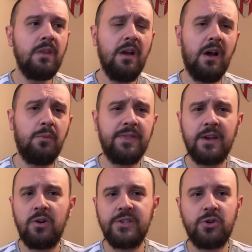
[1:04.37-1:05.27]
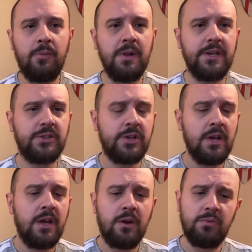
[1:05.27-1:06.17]
with Nikolic Gobelic.
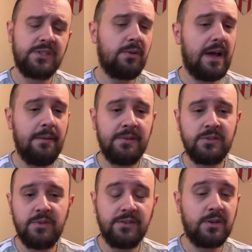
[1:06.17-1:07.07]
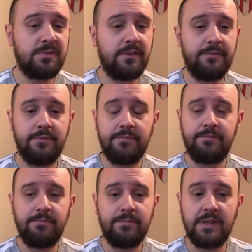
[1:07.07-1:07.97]
We'll see what happens in terms of
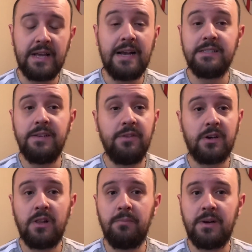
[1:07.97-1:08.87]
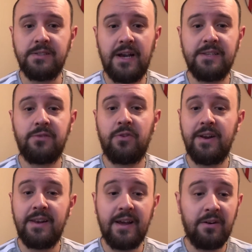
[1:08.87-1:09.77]
guys leaving the club, because as of
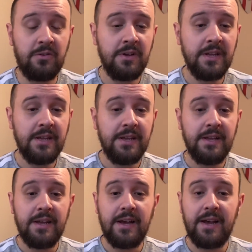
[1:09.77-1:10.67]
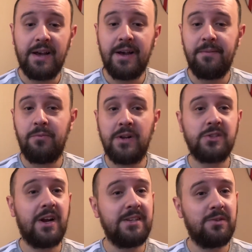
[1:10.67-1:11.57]
right now, Red
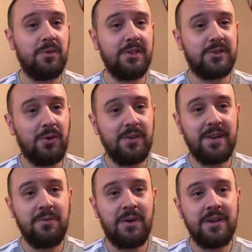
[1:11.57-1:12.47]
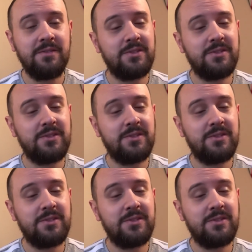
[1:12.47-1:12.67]
Star hasn't really sold anyone.